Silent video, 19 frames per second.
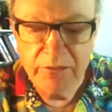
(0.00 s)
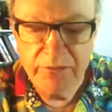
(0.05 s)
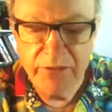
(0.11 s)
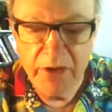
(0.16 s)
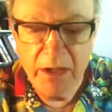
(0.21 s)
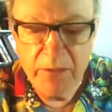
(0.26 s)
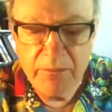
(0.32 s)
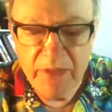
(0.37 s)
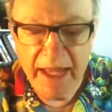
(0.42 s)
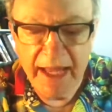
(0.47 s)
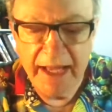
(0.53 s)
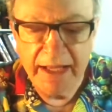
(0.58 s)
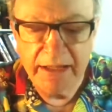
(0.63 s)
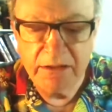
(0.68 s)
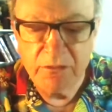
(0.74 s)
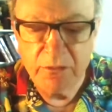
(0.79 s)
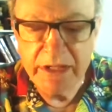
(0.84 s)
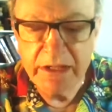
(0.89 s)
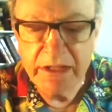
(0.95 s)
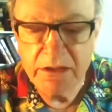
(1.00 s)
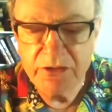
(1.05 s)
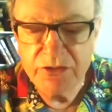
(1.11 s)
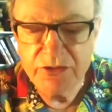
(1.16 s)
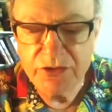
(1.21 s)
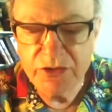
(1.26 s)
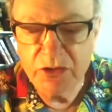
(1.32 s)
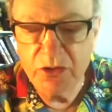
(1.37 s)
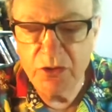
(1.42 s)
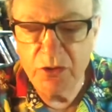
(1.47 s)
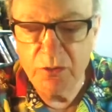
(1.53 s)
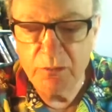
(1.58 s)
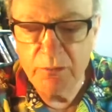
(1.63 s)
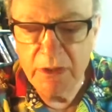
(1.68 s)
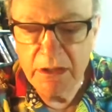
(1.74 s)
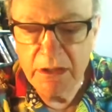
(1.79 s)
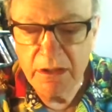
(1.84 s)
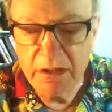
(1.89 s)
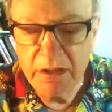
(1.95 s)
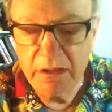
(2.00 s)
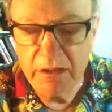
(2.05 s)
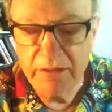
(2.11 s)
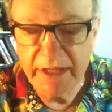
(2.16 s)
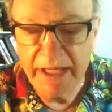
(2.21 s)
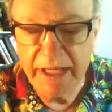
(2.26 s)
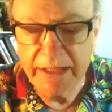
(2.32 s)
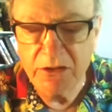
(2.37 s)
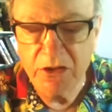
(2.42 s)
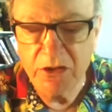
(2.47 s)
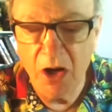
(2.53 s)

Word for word: From that, we can assume that